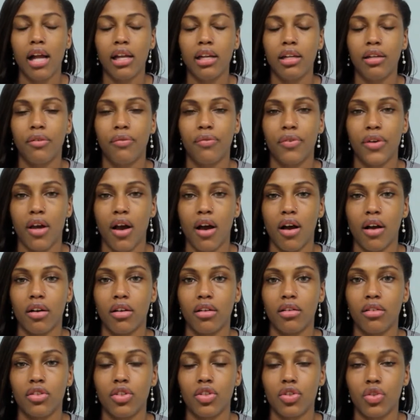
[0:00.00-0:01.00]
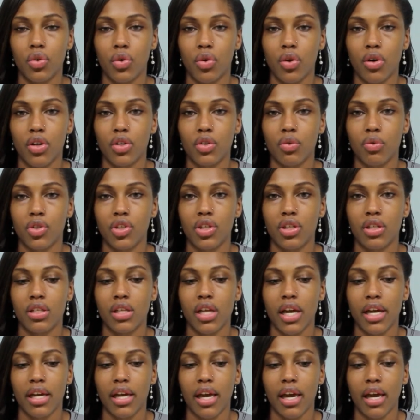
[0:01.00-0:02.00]
Olive Young stores, which
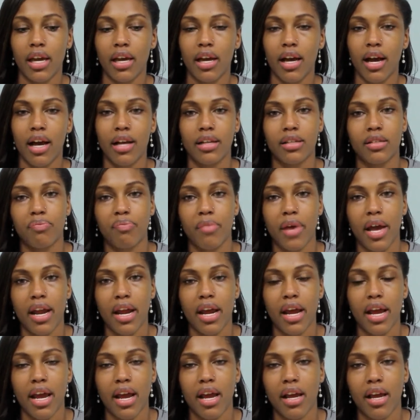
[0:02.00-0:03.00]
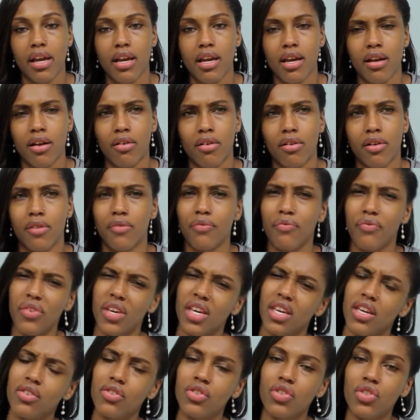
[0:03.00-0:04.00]
is like a cosmetic, you know,
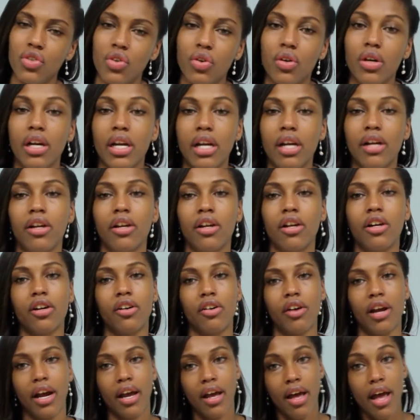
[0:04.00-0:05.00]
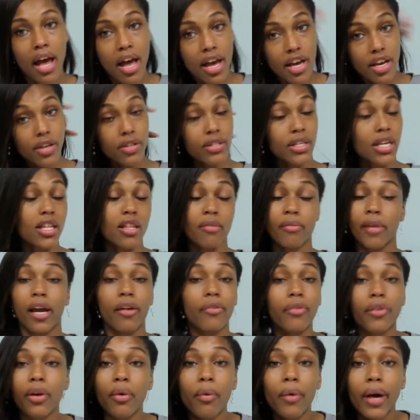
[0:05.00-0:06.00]
convenience store here in Korea. You see them
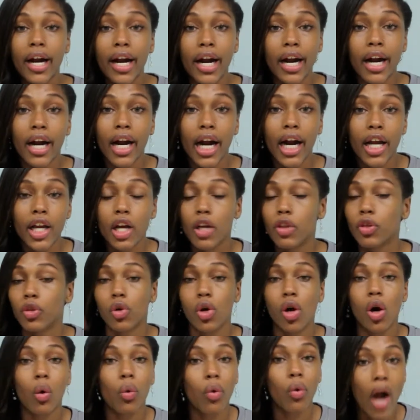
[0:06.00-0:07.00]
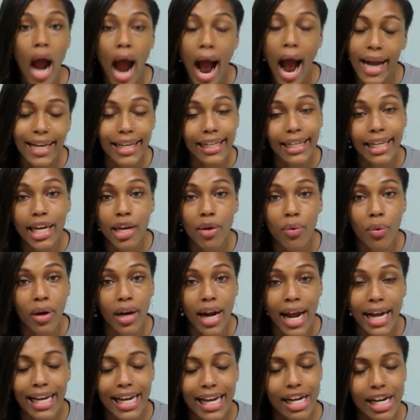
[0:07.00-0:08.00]
everywhere. They throw a rock and
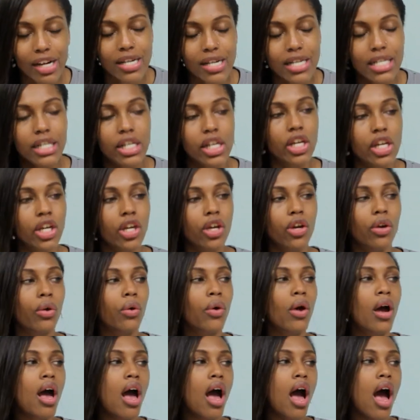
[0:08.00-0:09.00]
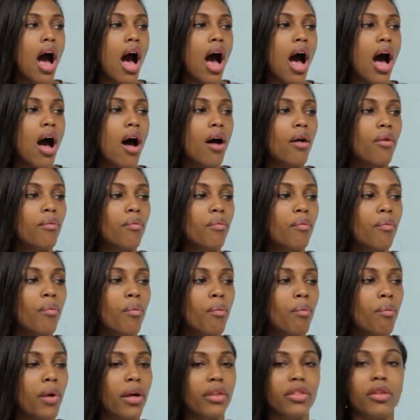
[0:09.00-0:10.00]
hit one, I guarantee you.
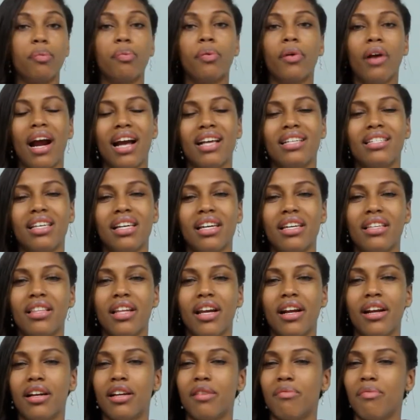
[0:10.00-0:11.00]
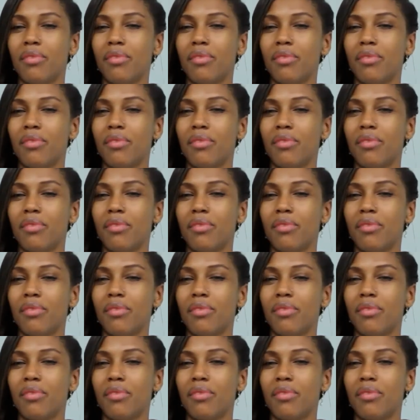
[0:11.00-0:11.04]
But the pricing in